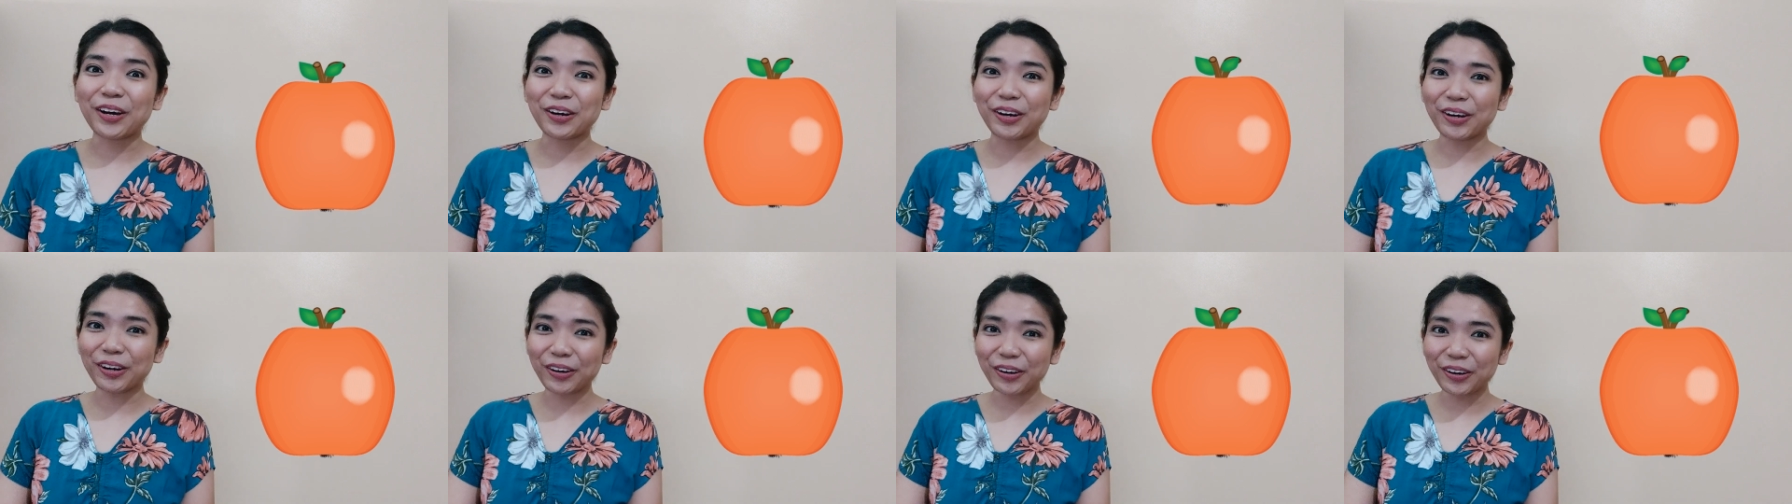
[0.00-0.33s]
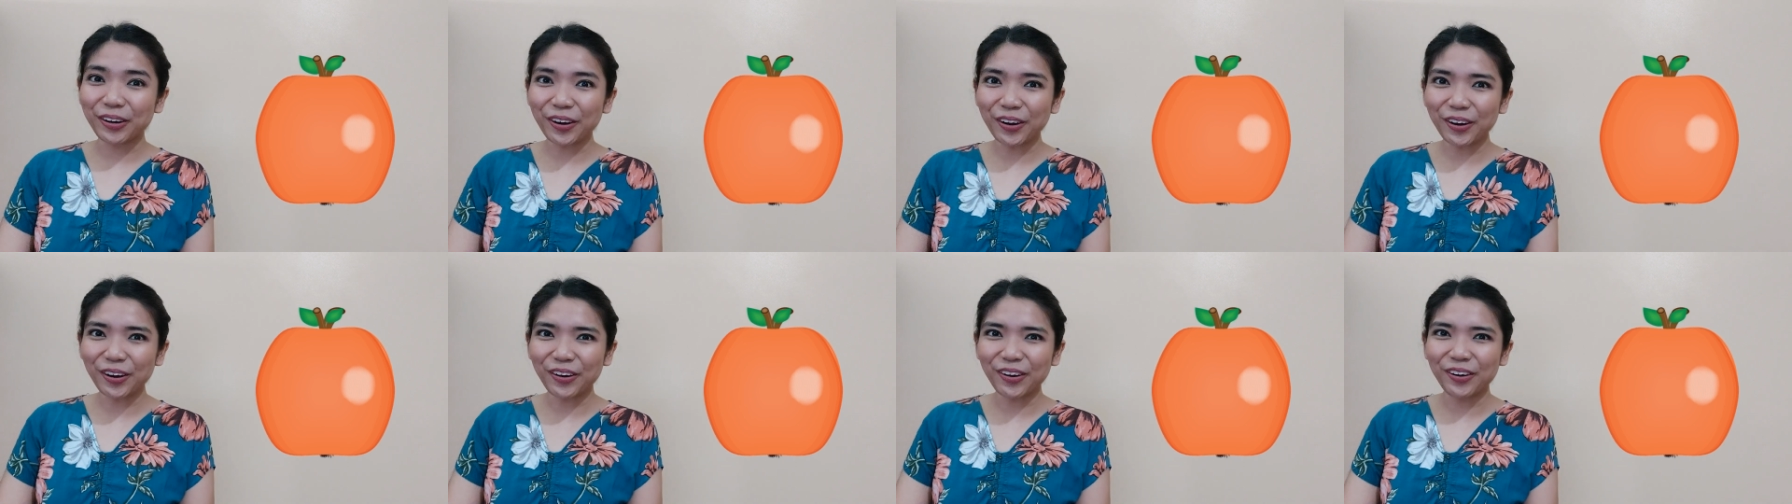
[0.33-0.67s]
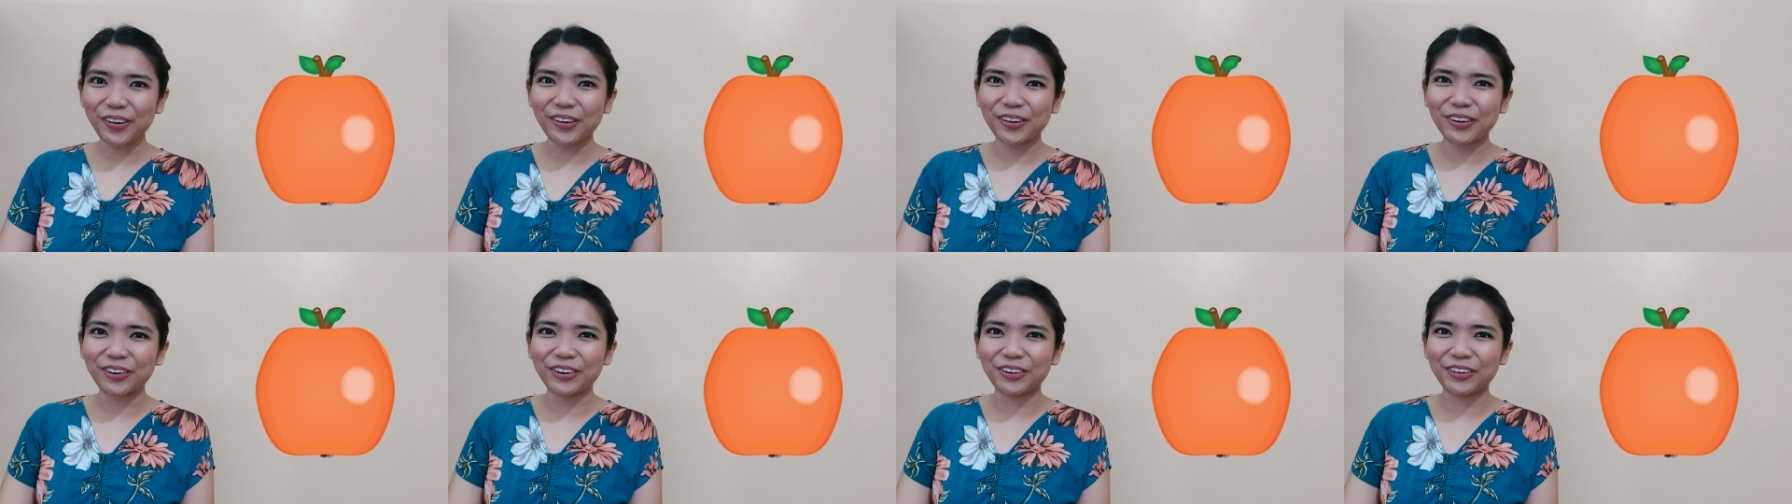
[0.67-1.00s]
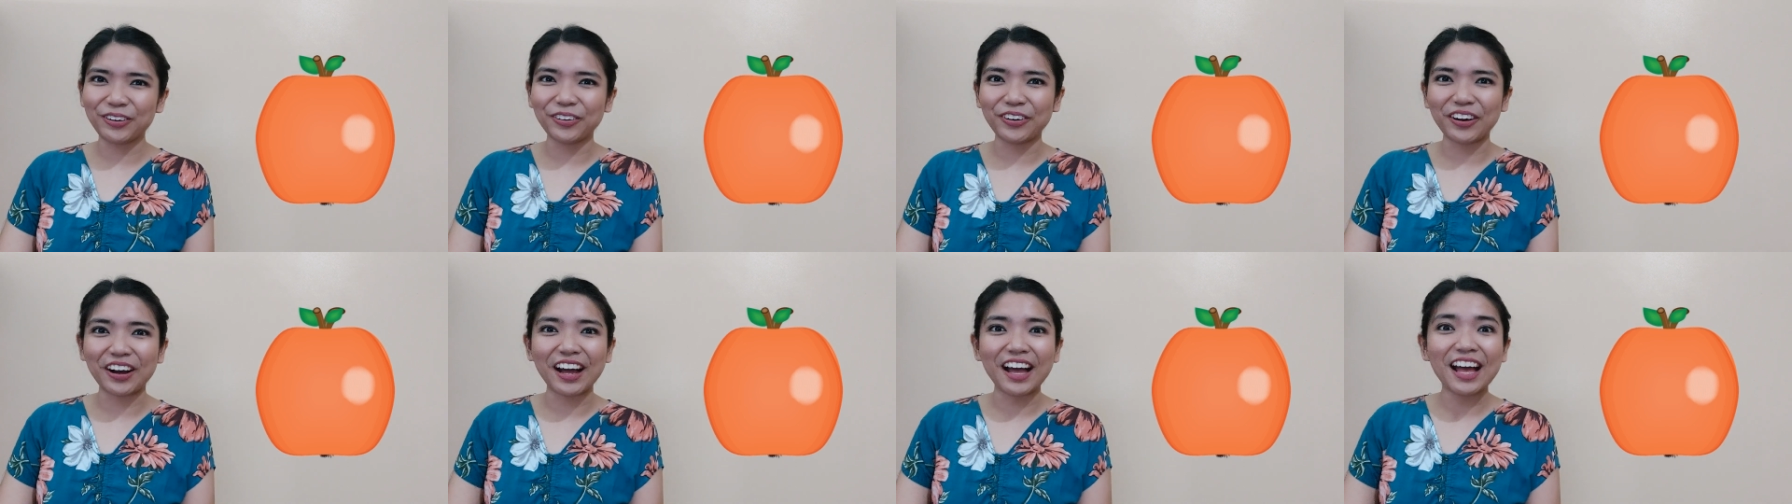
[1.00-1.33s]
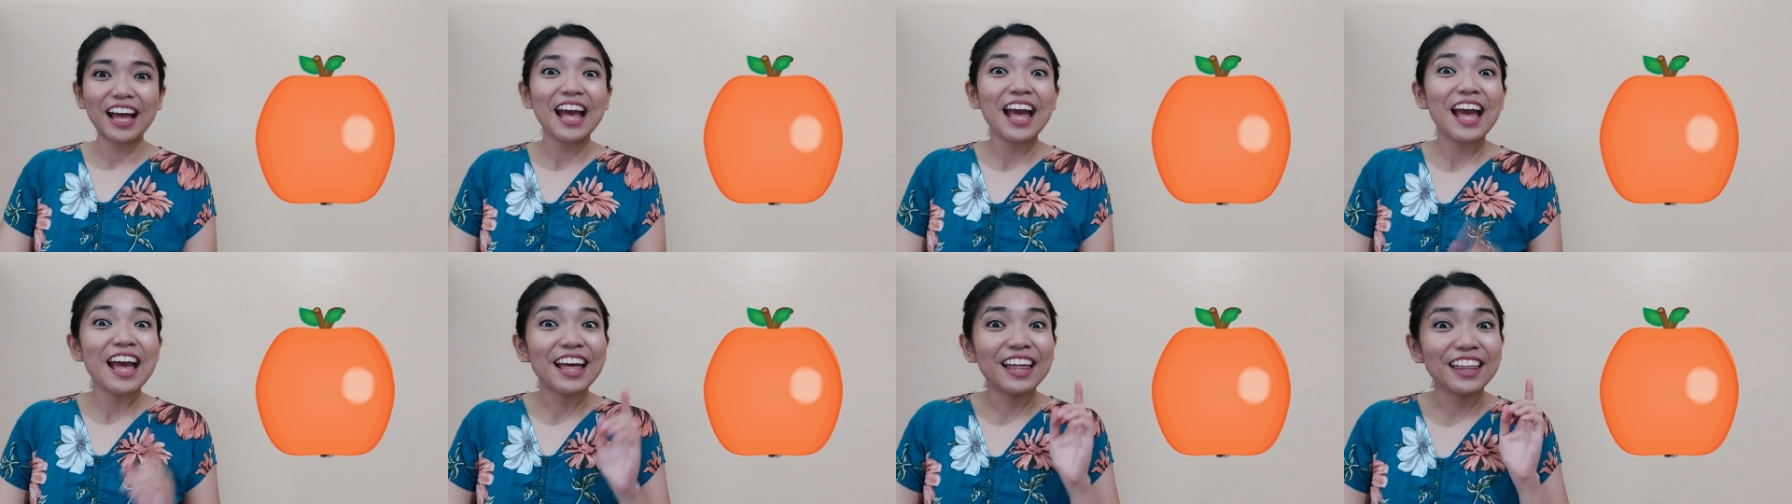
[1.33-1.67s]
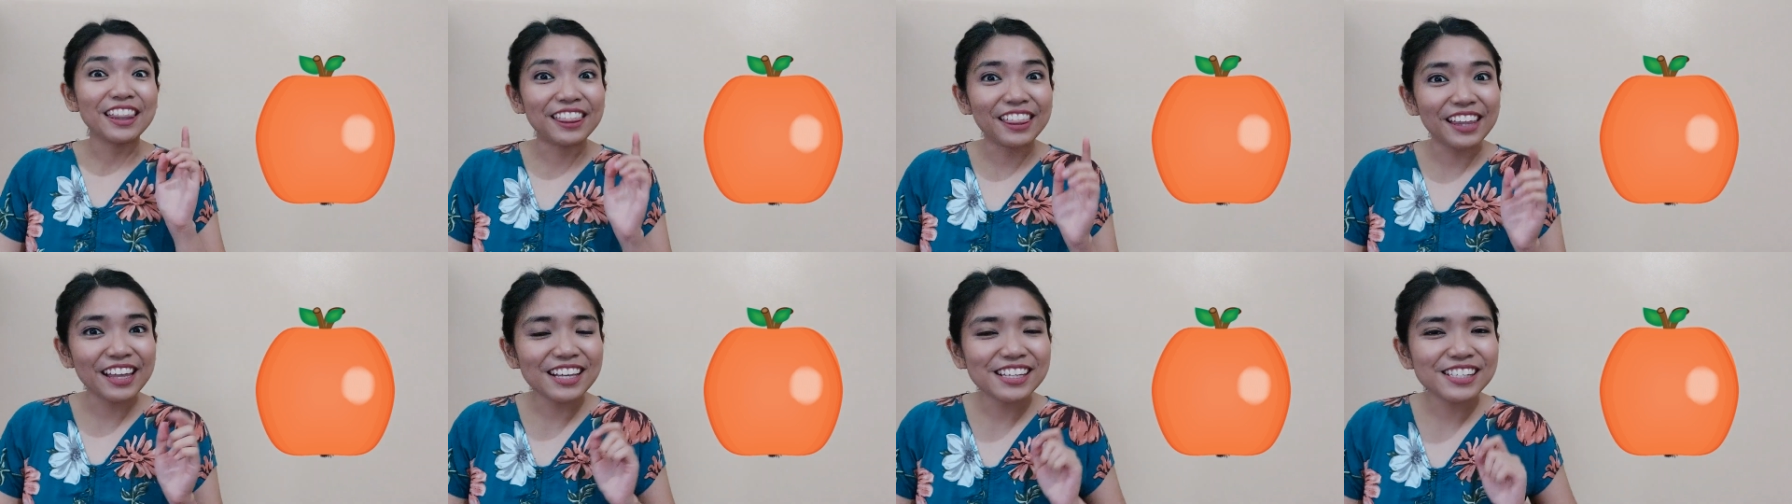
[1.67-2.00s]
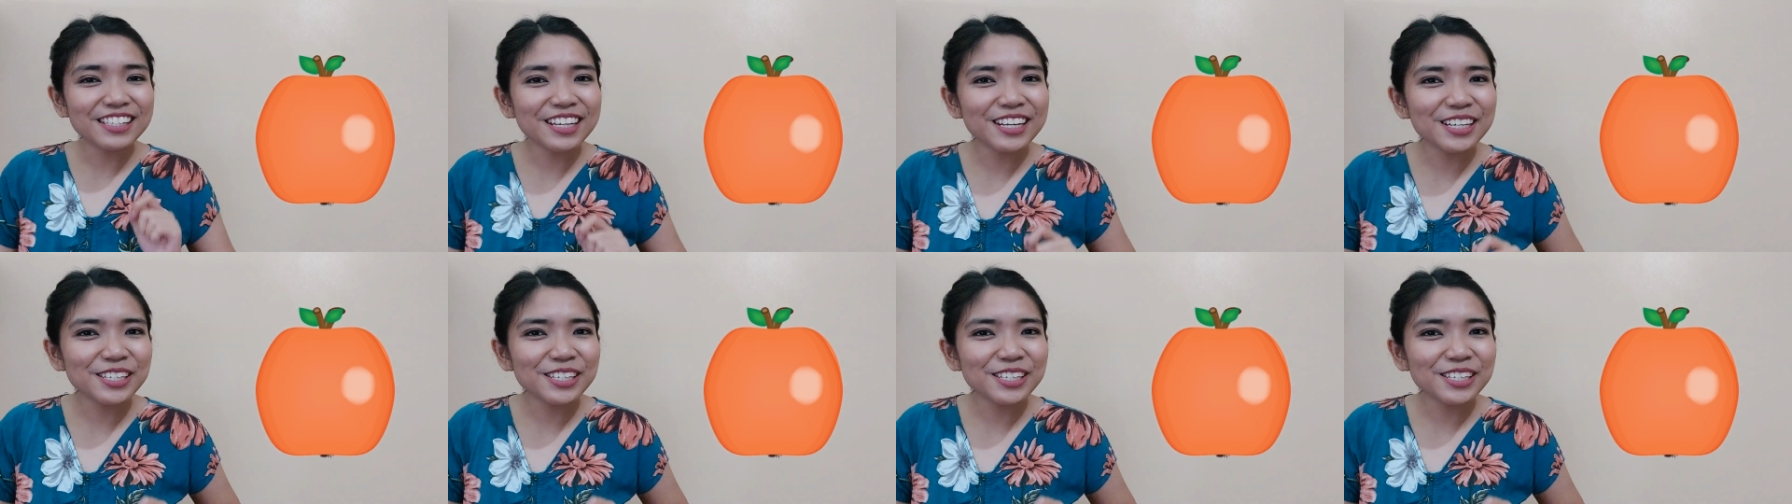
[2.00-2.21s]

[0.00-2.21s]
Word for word: Oh, this